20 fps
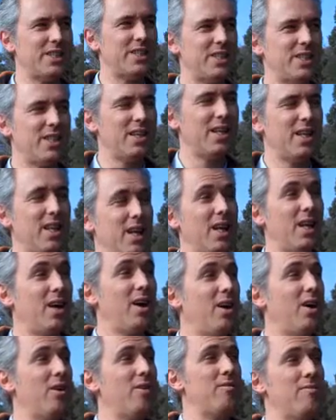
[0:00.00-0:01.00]

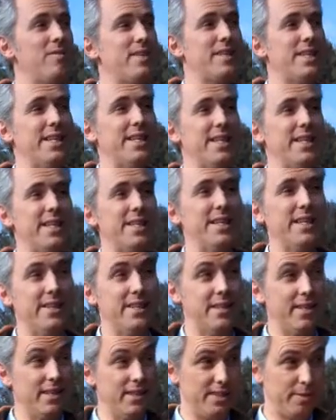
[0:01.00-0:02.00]
of
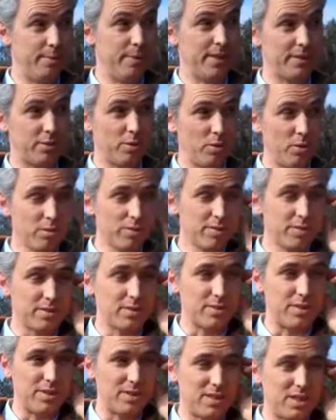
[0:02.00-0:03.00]
this basalt.
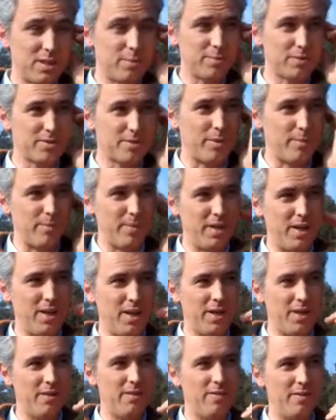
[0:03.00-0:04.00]
So it comes from
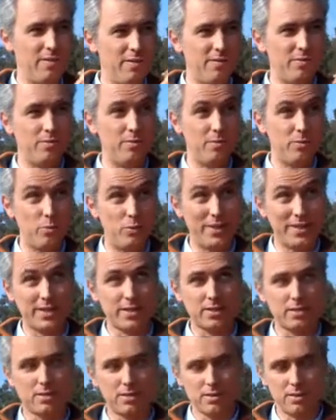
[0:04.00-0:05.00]
a
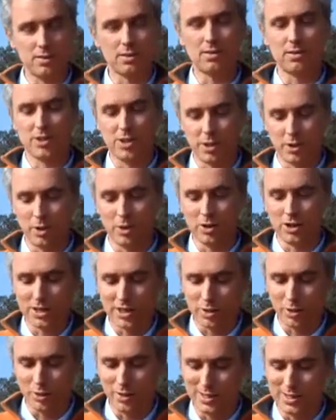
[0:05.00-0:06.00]
recent,
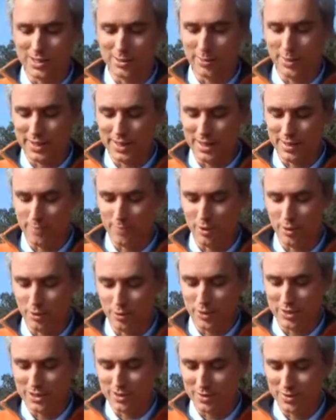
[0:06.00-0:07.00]
geologically speaking, but a
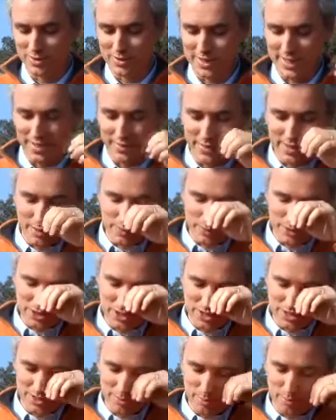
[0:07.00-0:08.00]
recent era, which
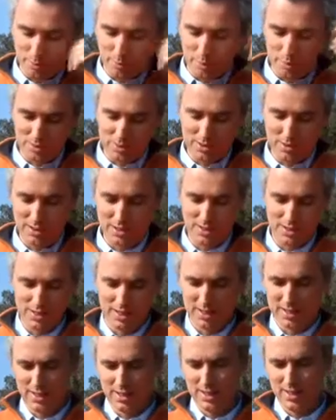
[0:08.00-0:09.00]
is a post
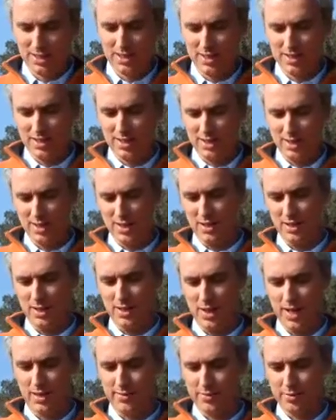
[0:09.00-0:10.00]

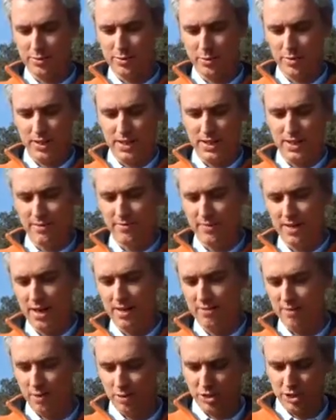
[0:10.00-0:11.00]
after the
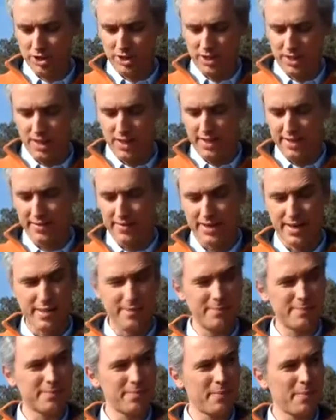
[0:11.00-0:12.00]
Villafranchien era,
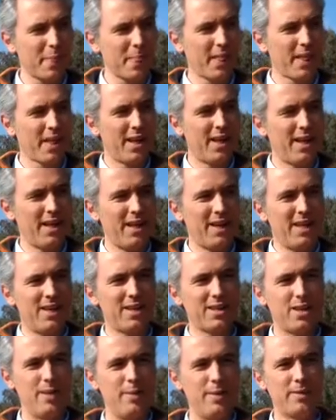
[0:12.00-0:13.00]

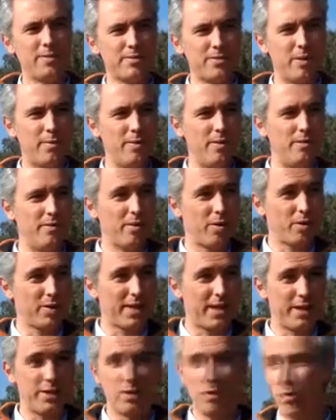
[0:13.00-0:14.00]
coming from a
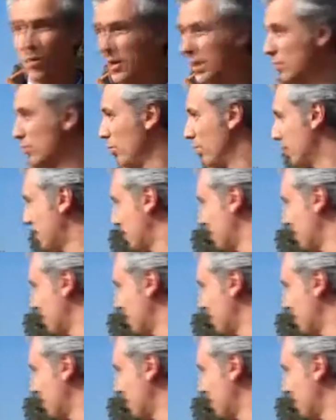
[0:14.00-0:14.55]
volcano that was